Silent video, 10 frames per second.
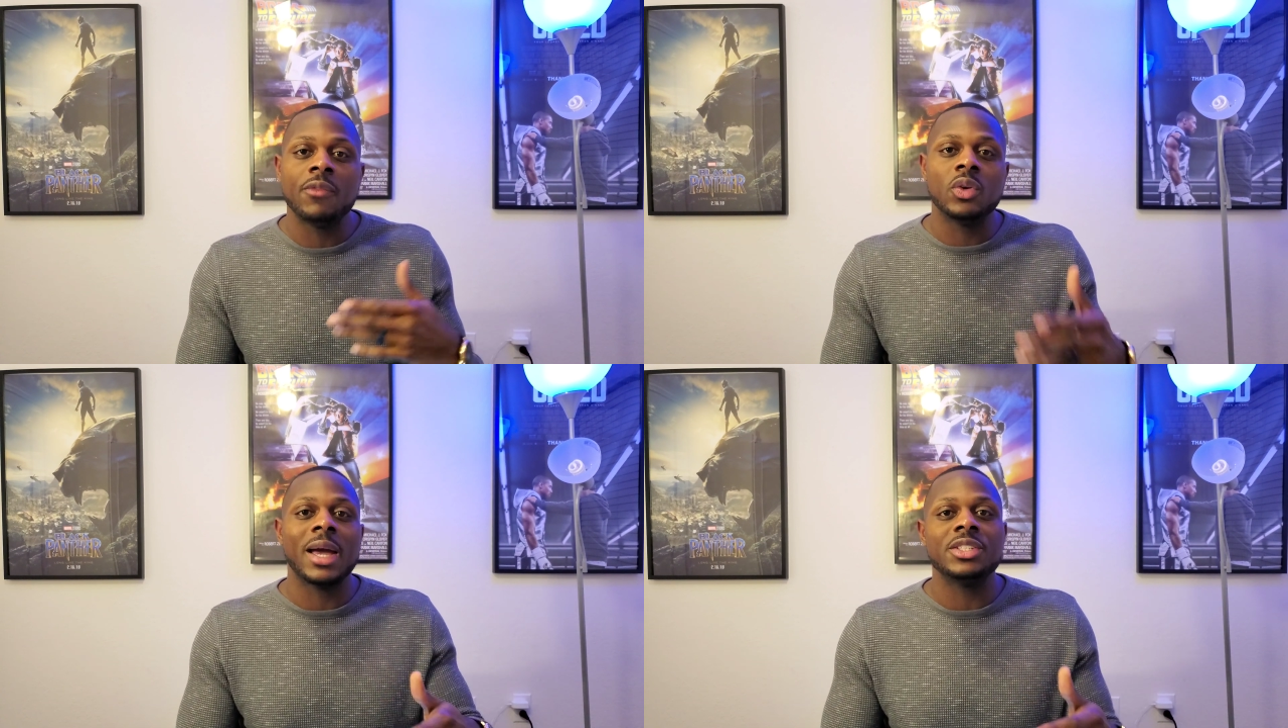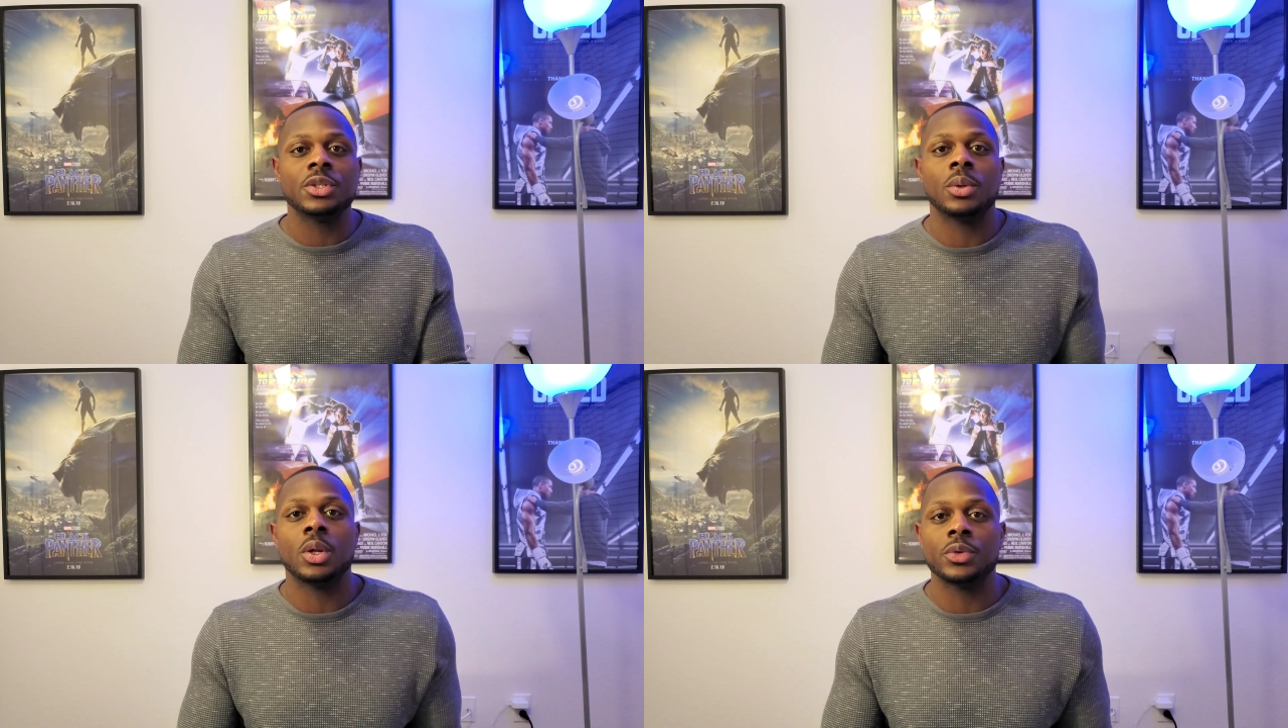If you
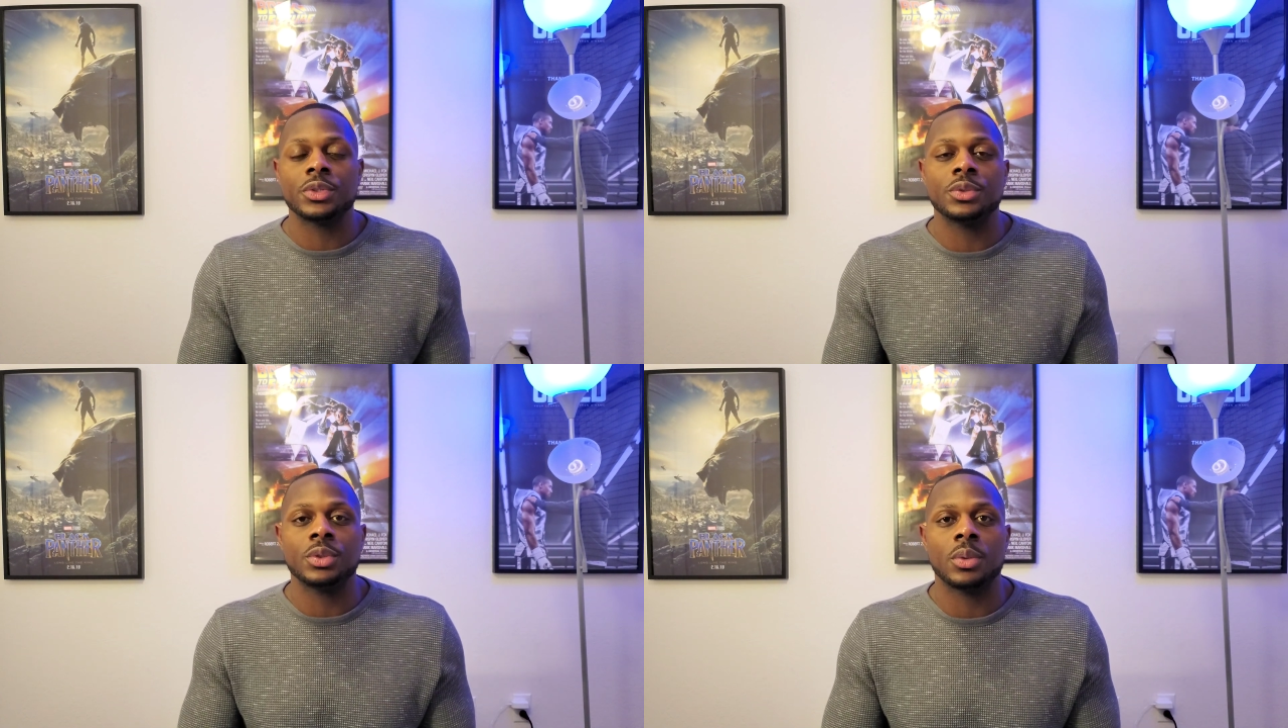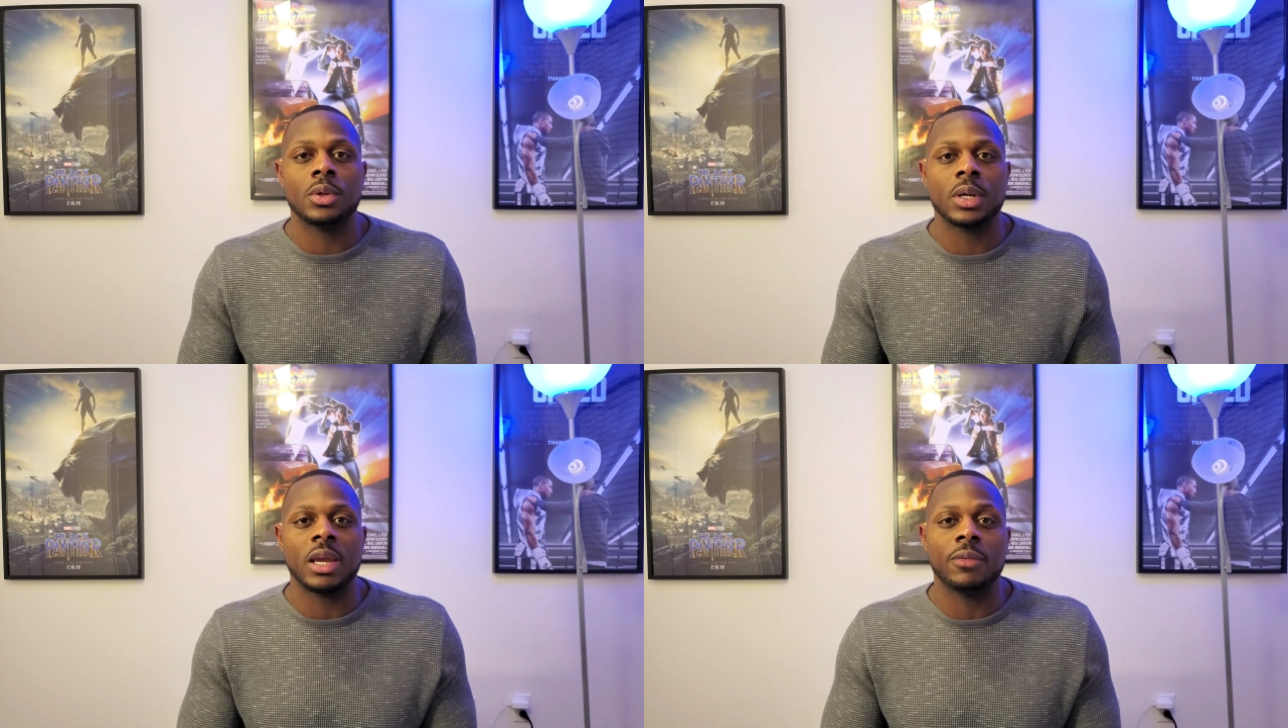guys don't know, Suunto,
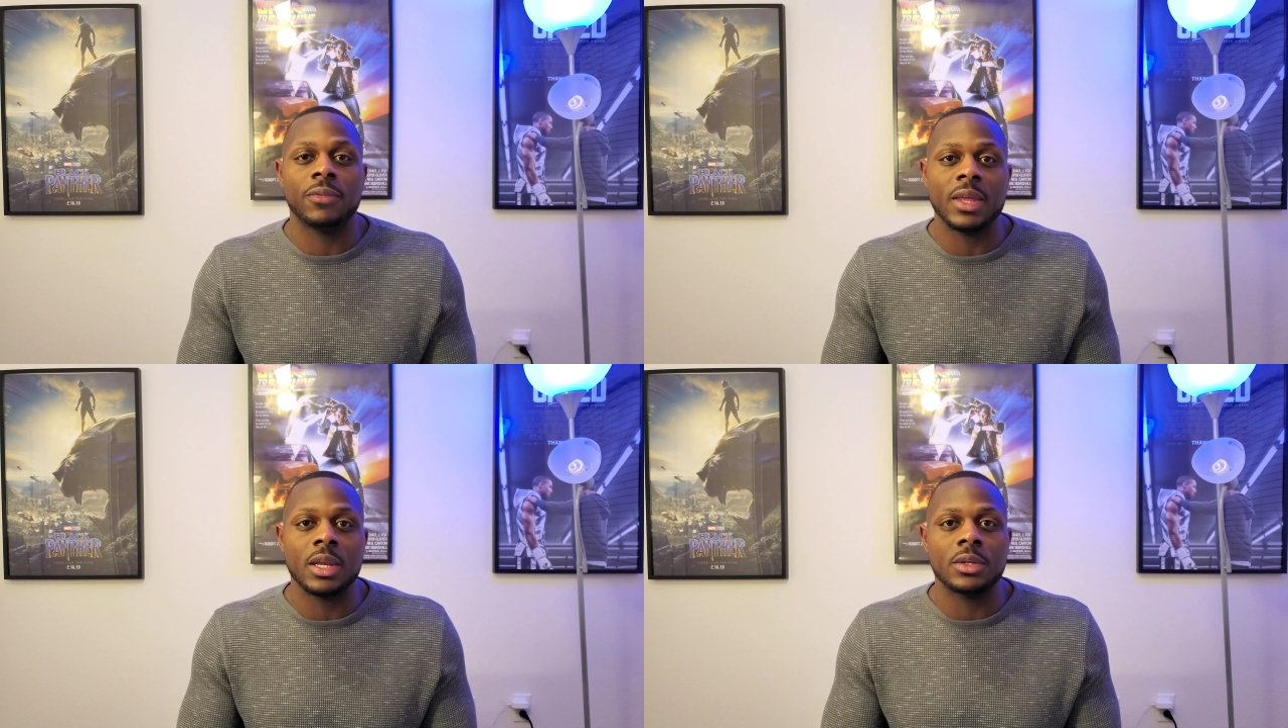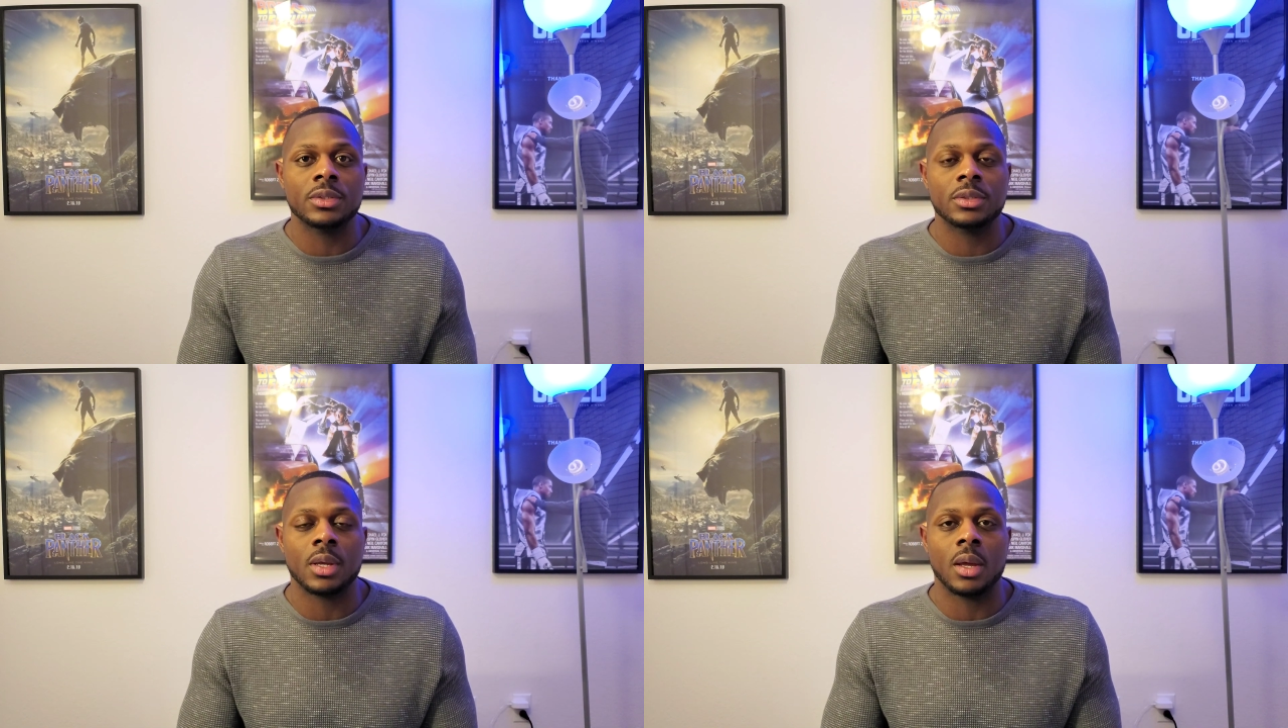they're a
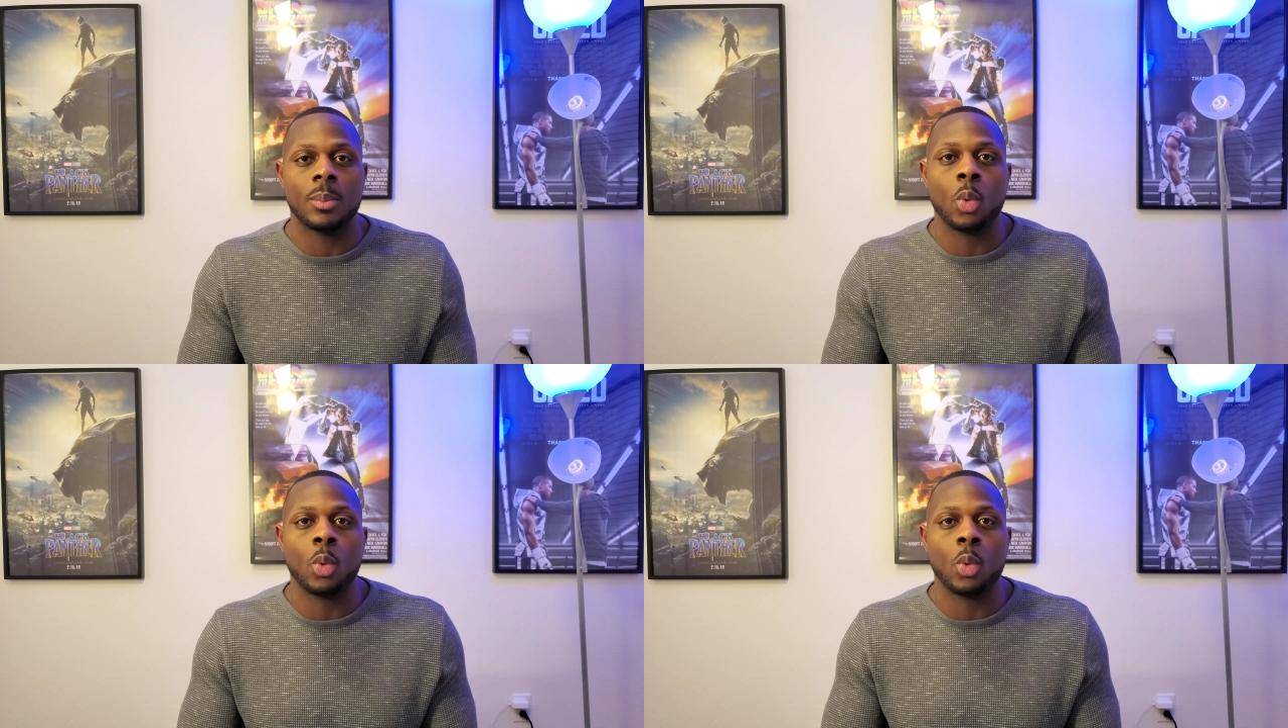fitness